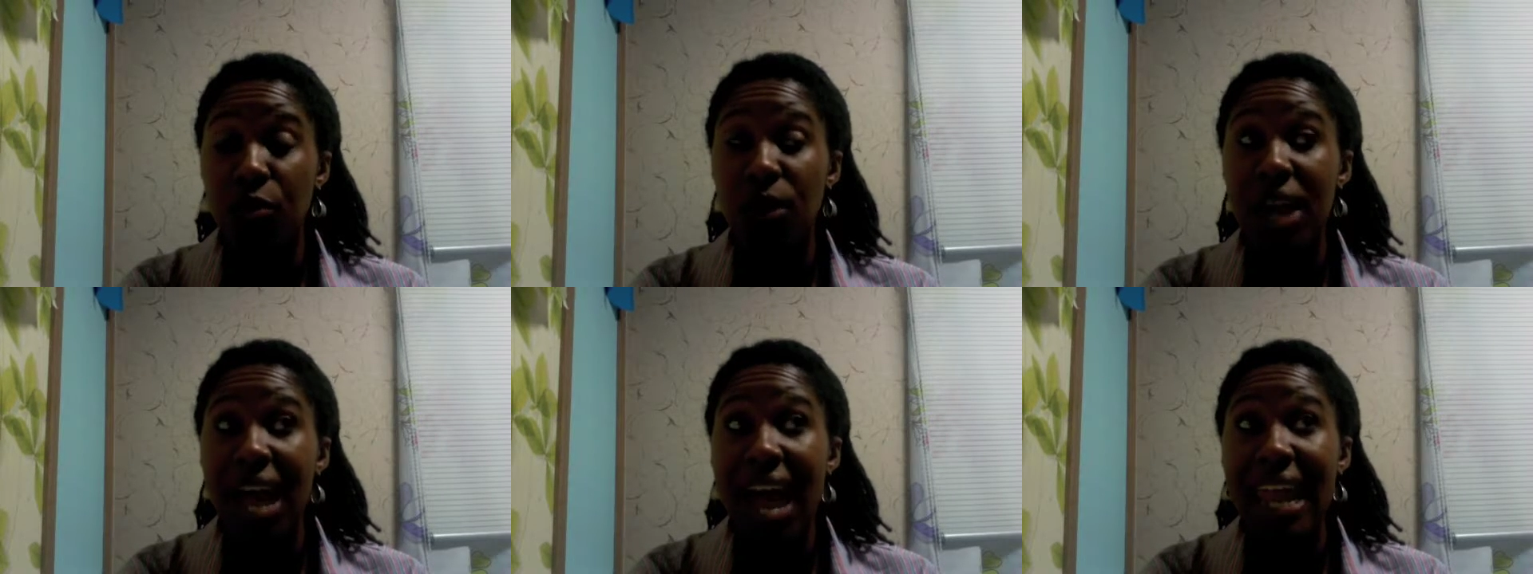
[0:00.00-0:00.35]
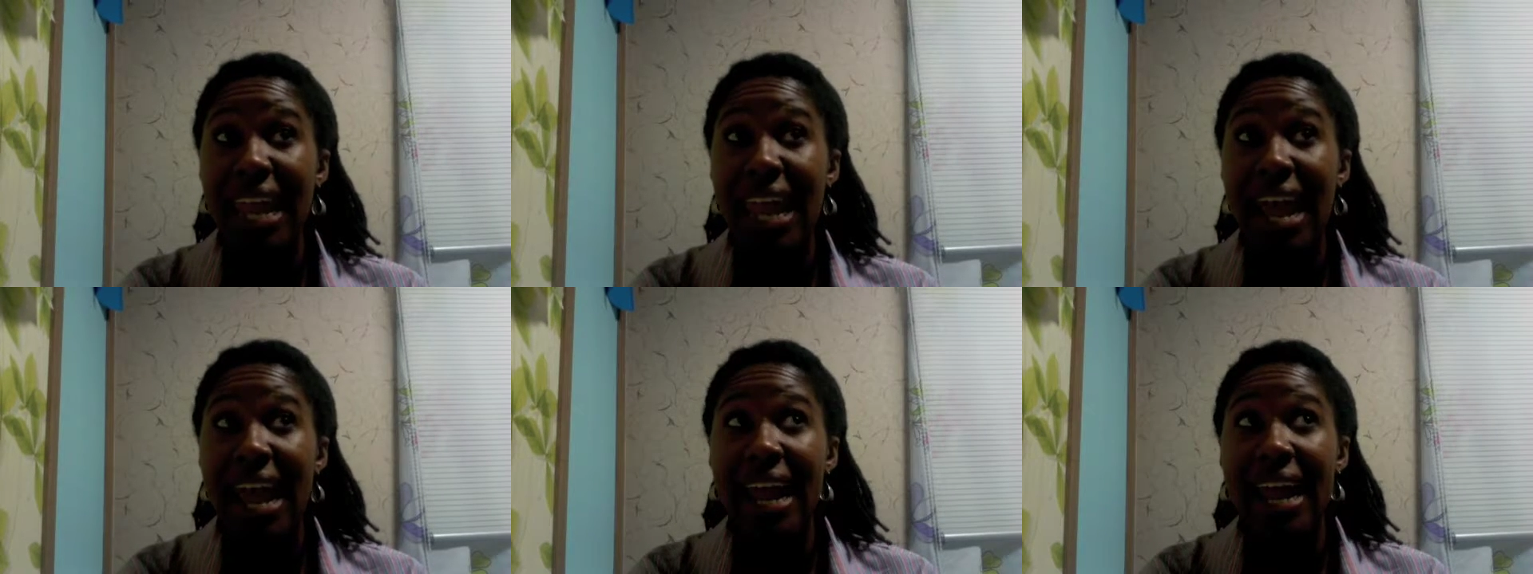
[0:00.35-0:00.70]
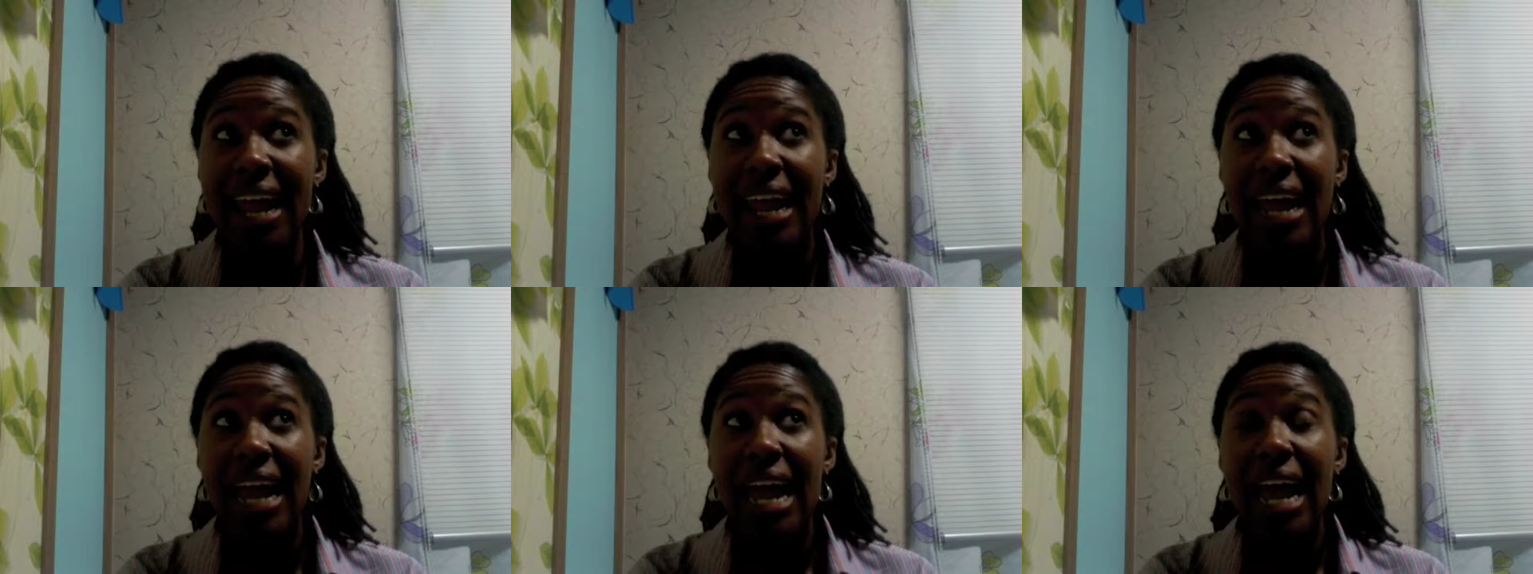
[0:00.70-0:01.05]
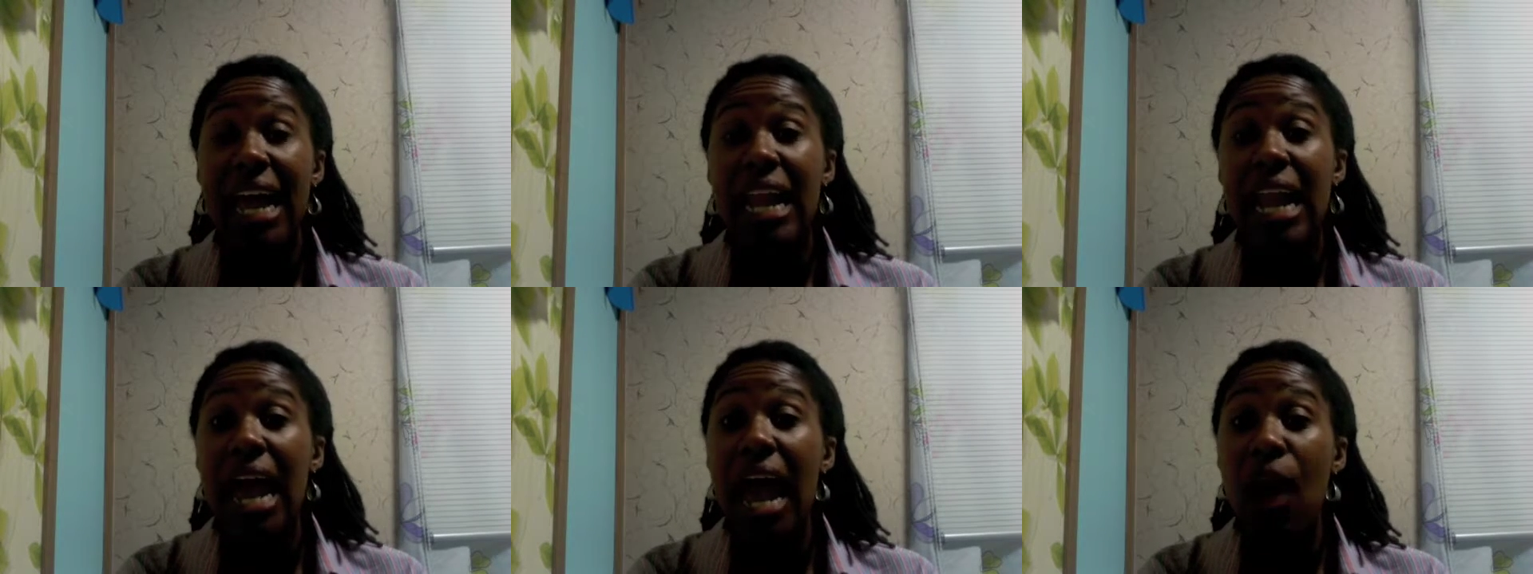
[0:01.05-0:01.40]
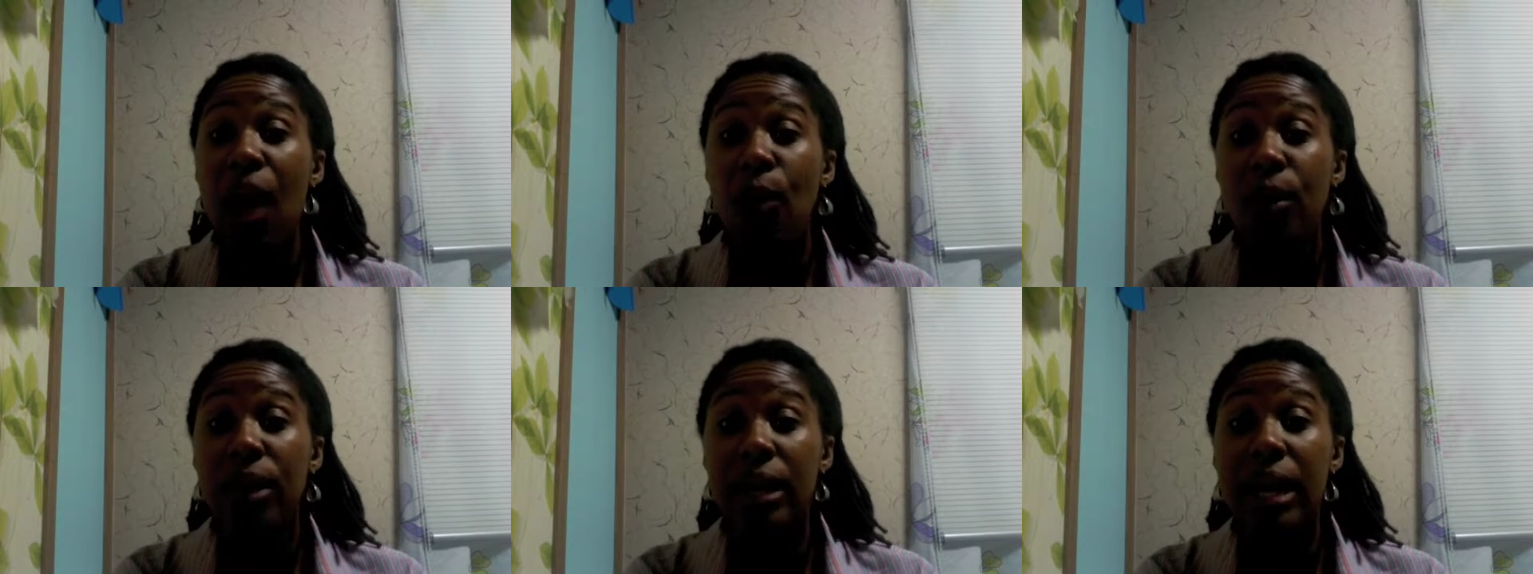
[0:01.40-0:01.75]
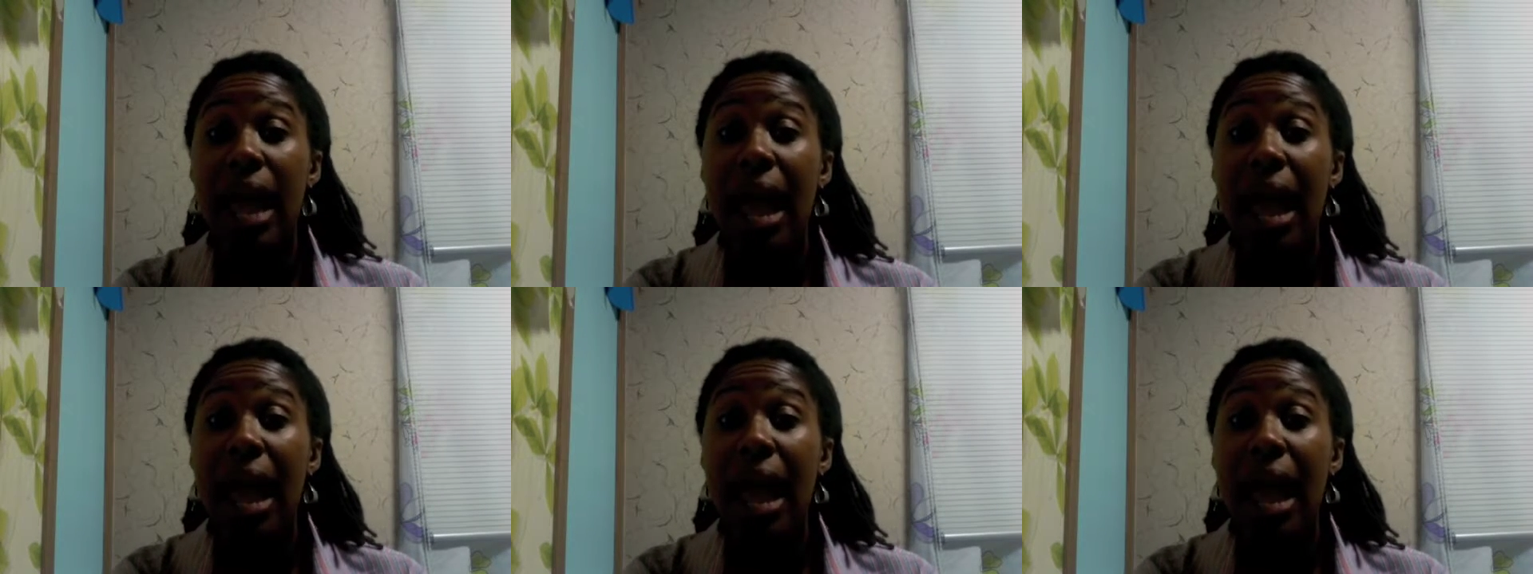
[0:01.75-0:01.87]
We had like an hour and a